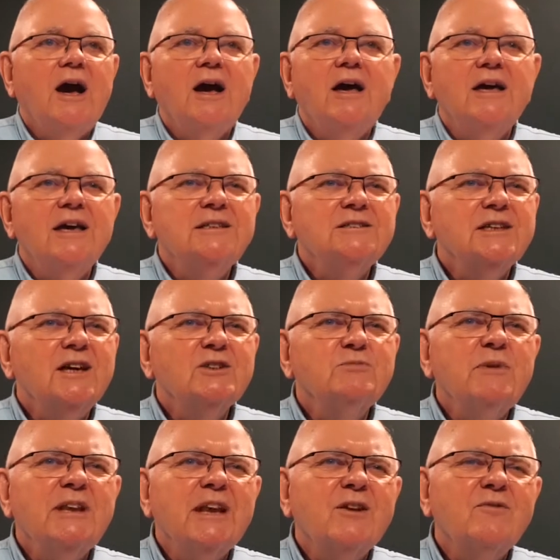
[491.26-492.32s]
It tells
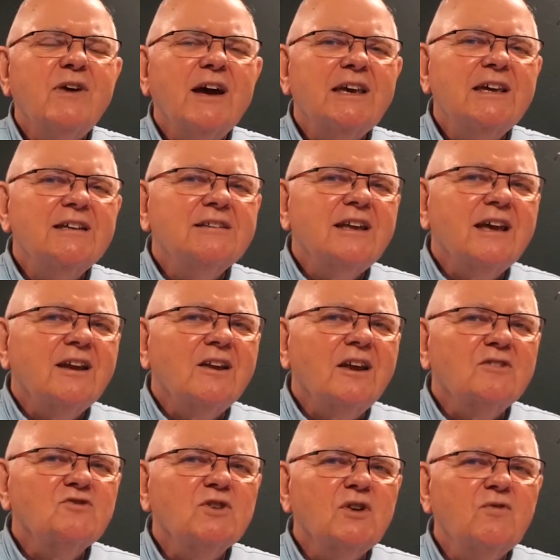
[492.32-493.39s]
me that if I get that
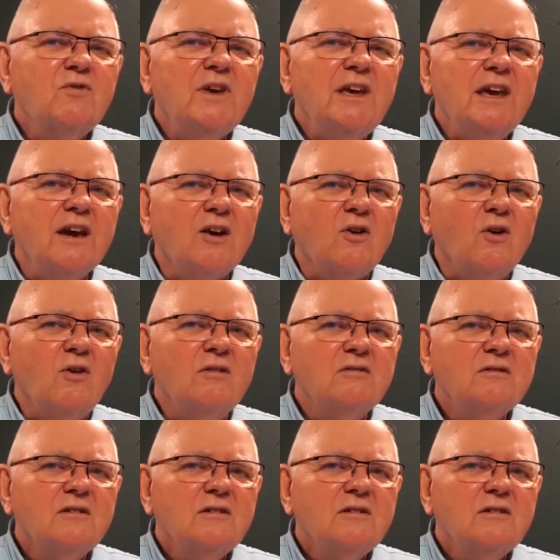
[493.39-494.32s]
electric vehicle,